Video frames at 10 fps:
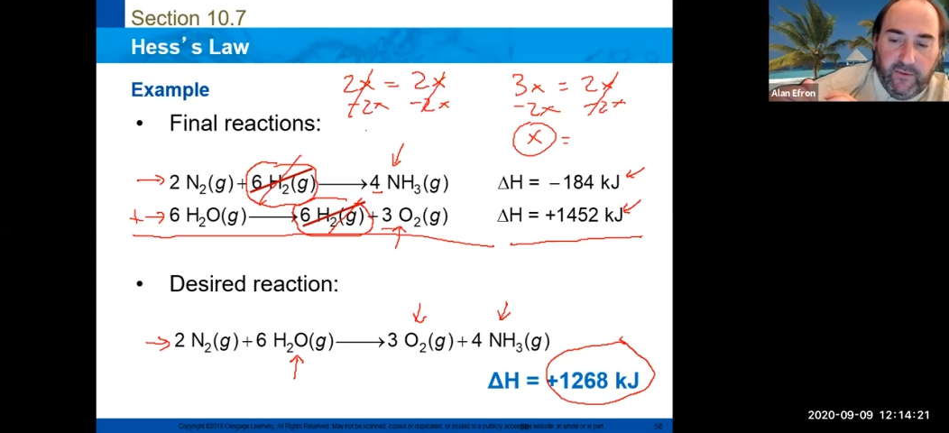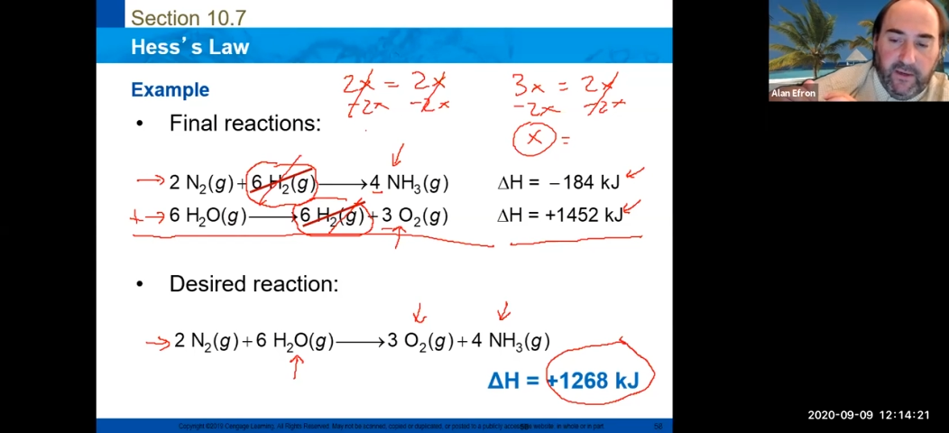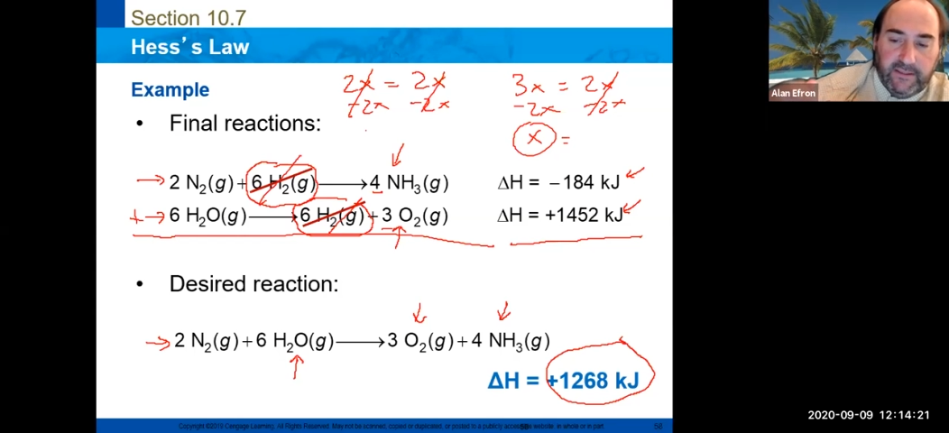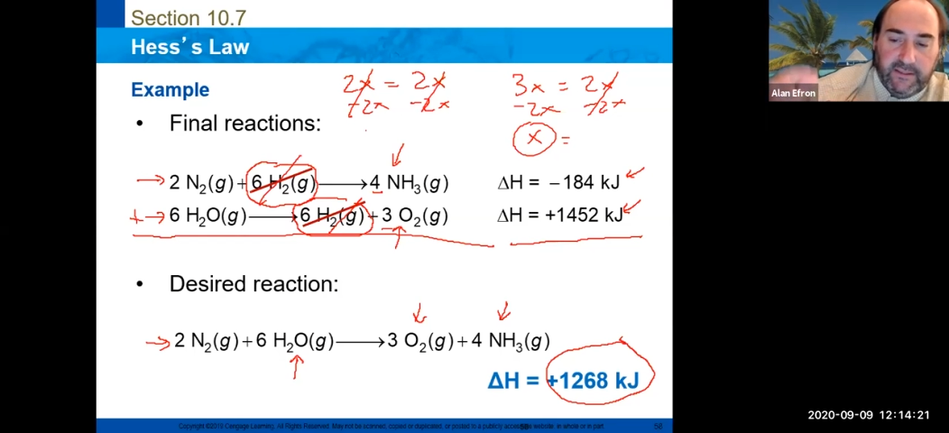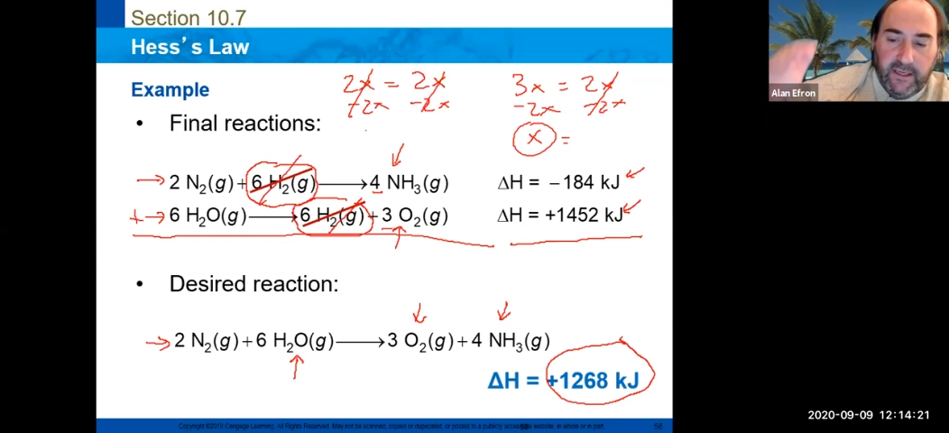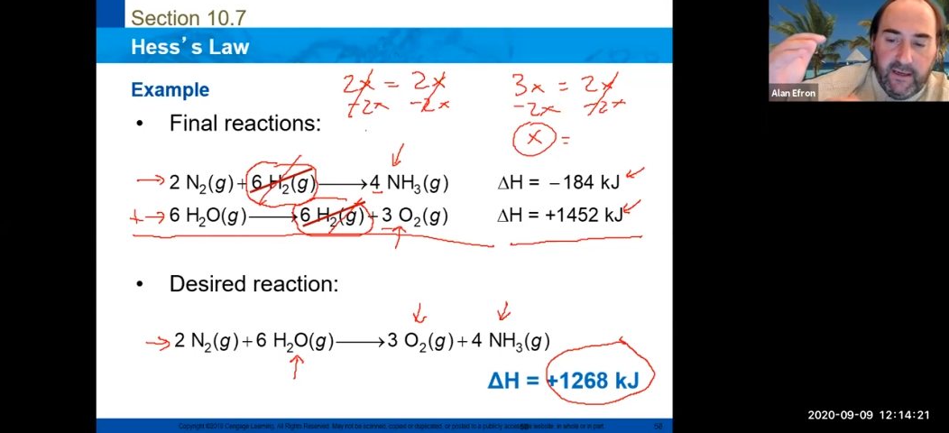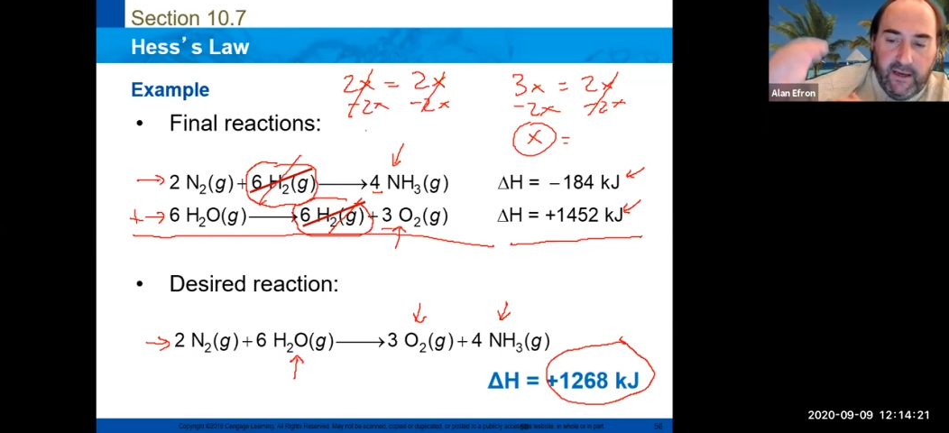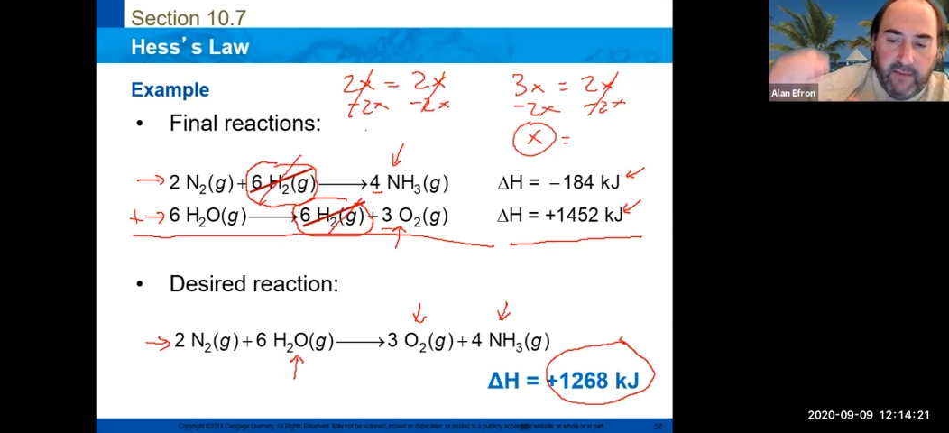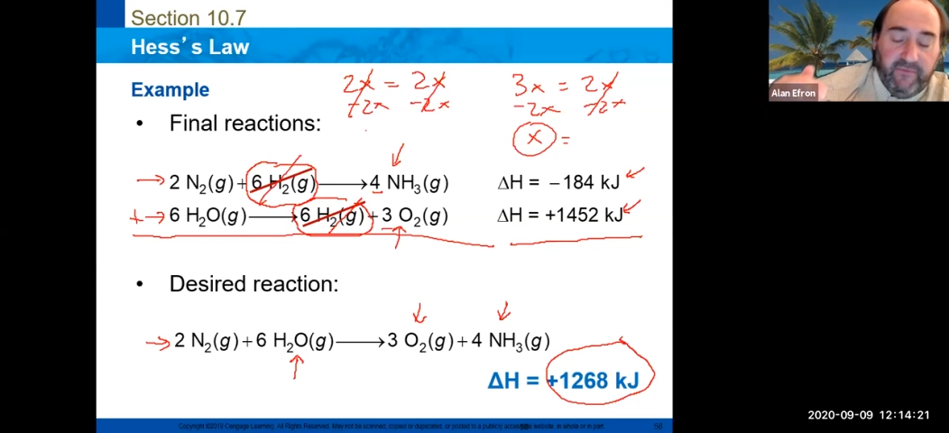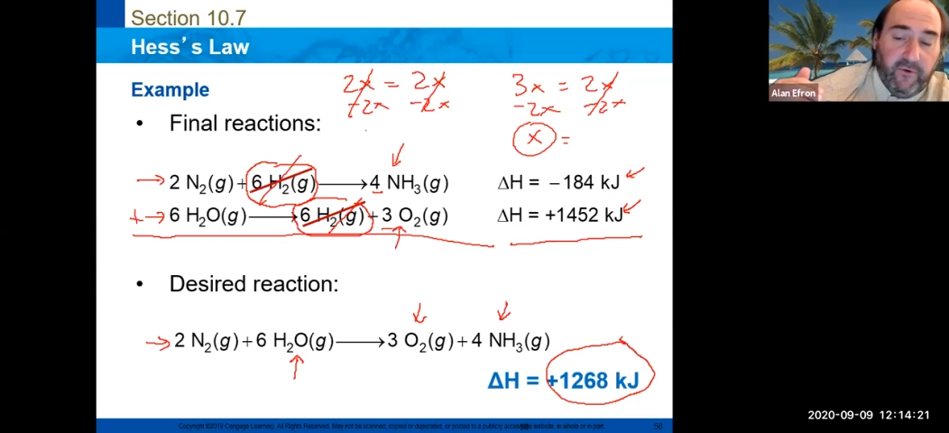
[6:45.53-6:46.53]
ones
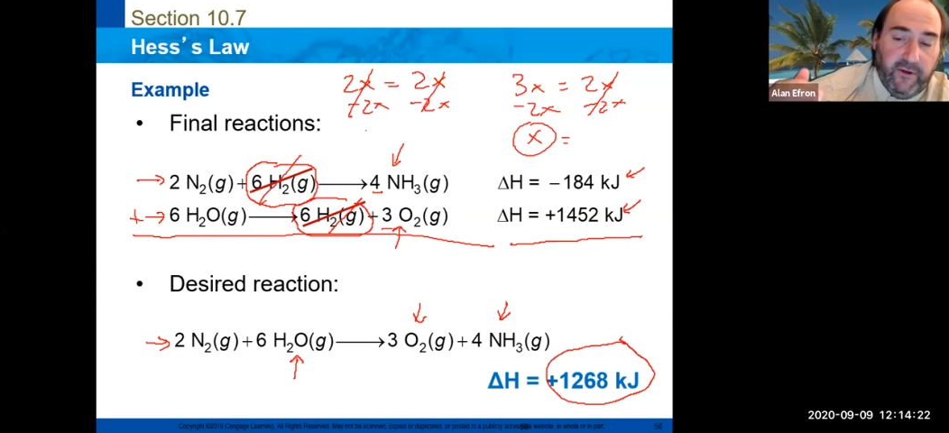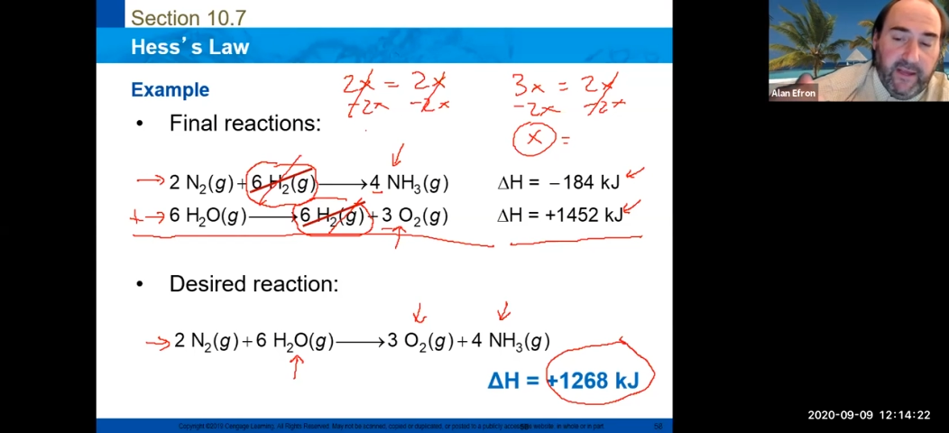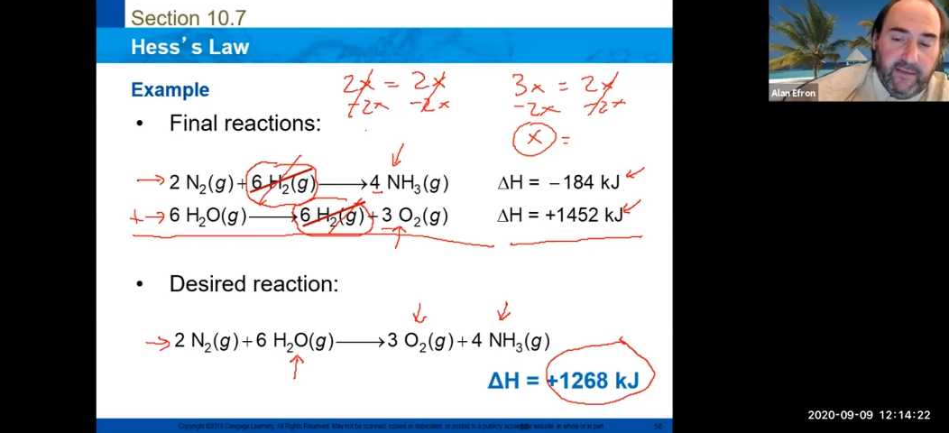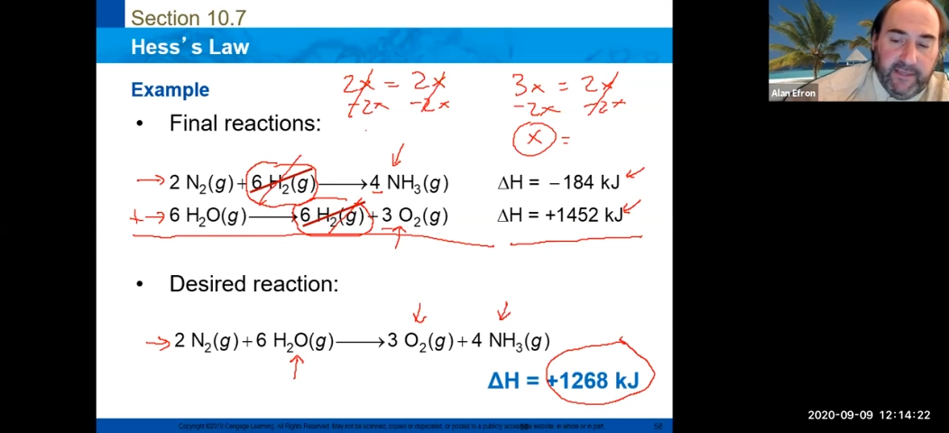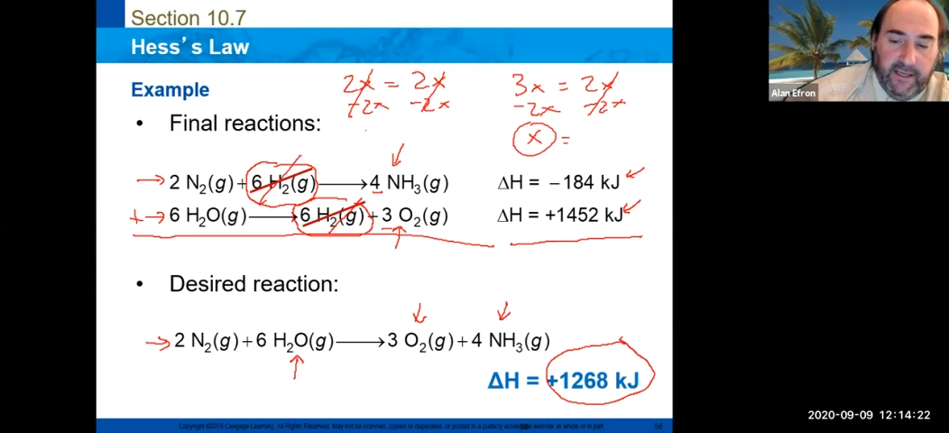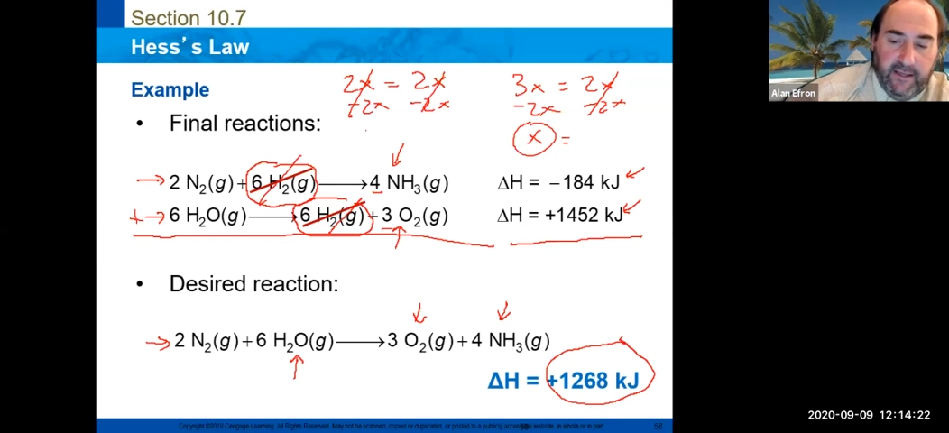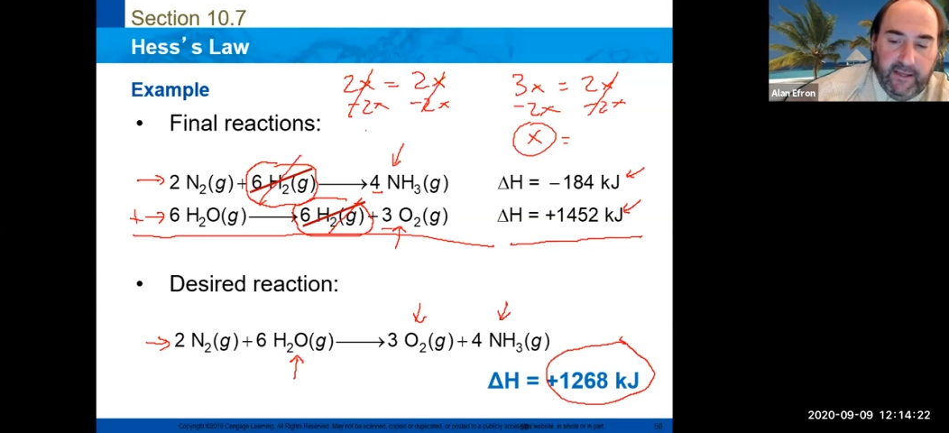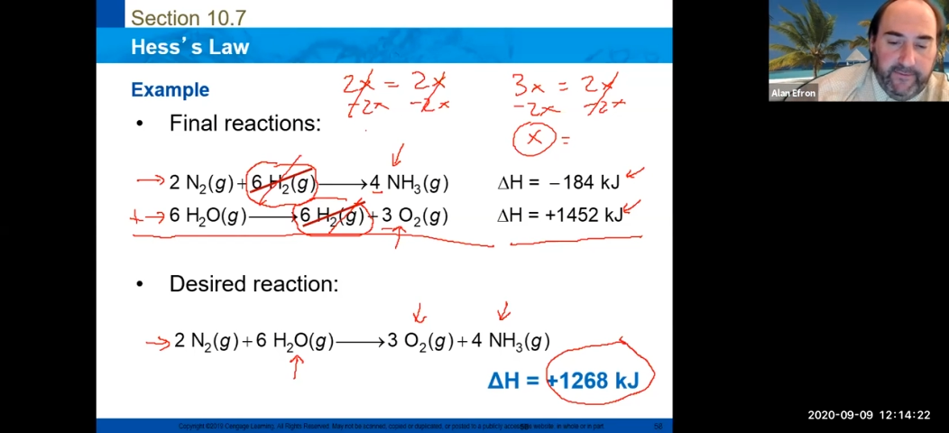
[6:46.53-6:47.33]
before you add them together.